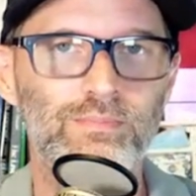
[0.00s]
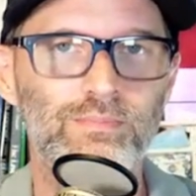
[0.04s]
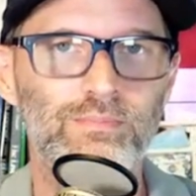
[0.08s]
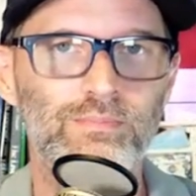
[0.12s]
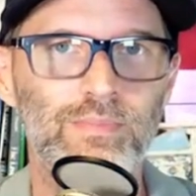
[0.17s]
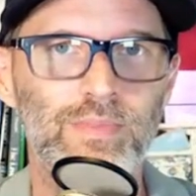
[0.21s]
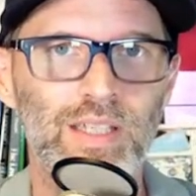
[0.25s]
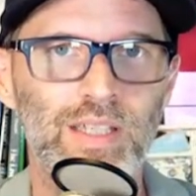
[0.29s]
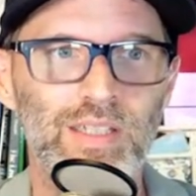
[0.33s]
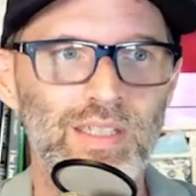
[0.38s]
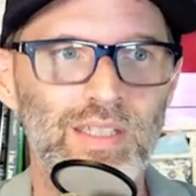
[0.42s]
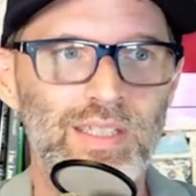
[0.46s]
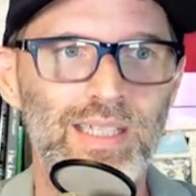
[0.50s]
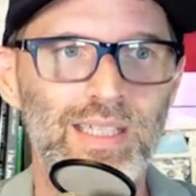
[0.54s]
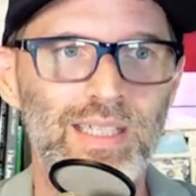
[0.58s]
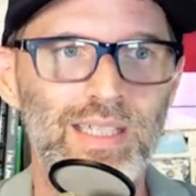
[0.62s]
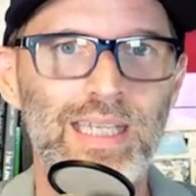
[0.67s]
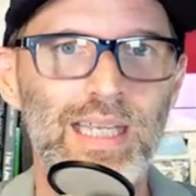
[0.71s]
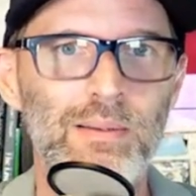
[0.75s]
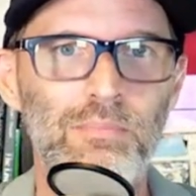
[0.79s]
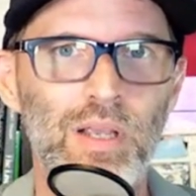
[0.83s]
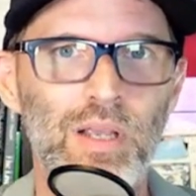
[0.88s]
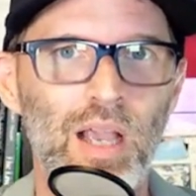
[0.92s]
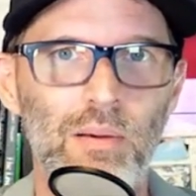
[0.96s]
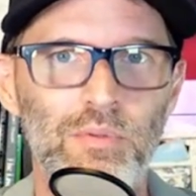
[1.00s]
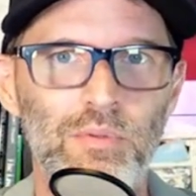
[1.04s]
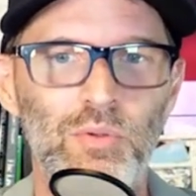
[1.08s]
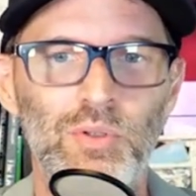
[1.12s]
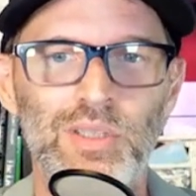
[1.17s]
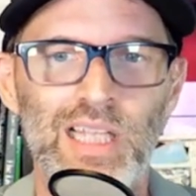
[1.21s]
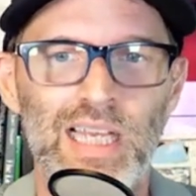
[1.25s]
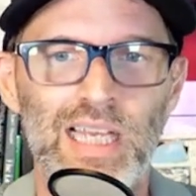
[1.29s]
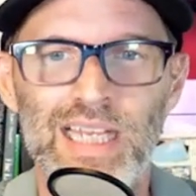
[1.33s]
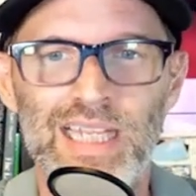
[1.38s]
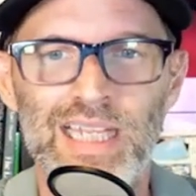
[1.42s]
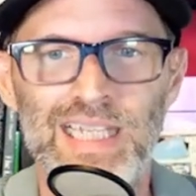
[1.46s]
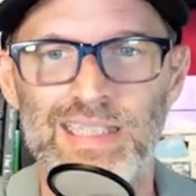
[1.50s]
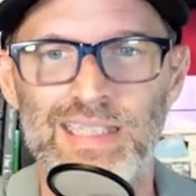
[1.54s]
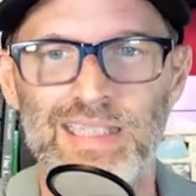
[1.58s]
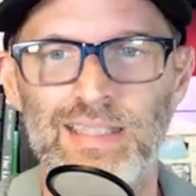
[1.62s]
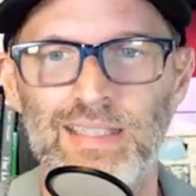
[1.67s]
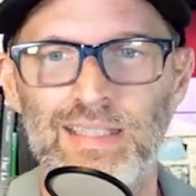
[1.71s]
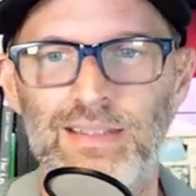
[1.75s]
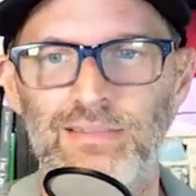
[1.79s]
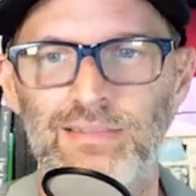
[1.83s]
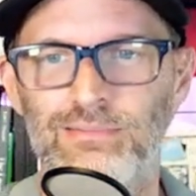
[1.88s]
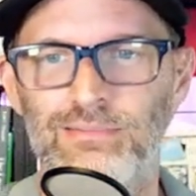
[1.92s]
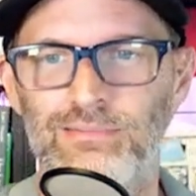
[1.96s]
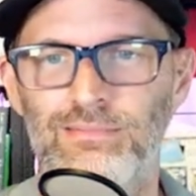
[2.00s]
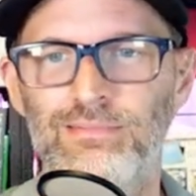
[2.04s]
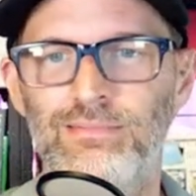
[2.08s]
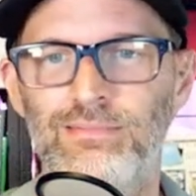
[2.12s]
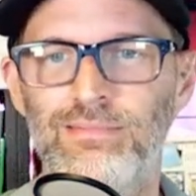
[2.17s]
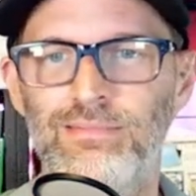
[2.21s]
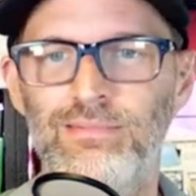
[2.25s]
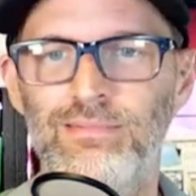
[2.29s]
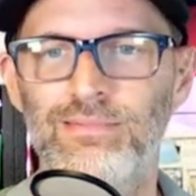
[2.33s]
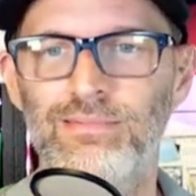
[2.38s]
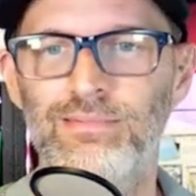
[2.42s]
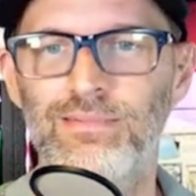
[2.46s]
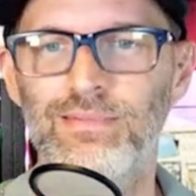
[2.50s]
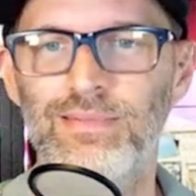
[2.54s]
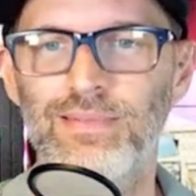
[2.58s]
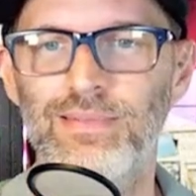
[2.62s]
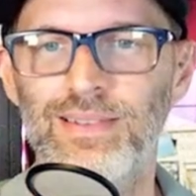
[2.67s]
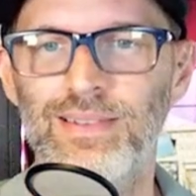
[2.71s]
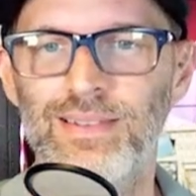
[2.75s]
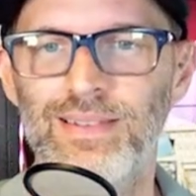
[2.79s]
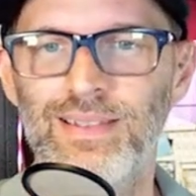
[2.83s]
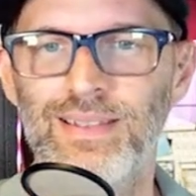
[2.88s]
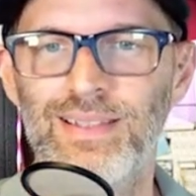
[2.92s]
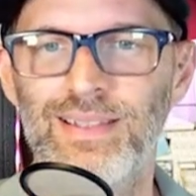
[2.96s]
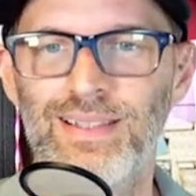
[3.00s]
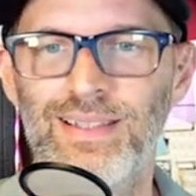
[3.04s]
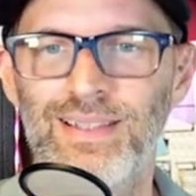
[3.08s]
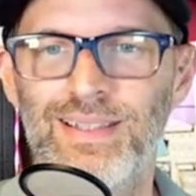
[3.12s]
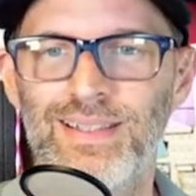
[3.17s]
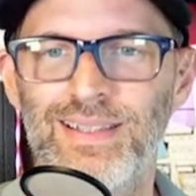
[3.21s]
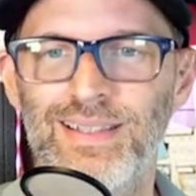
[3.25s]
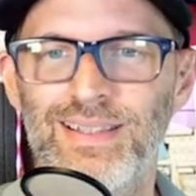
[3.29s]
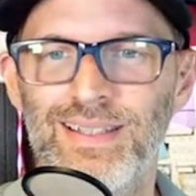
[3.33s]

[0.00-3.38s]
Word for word: Yeah, Just so coming with the hits. Keep bringing the hits.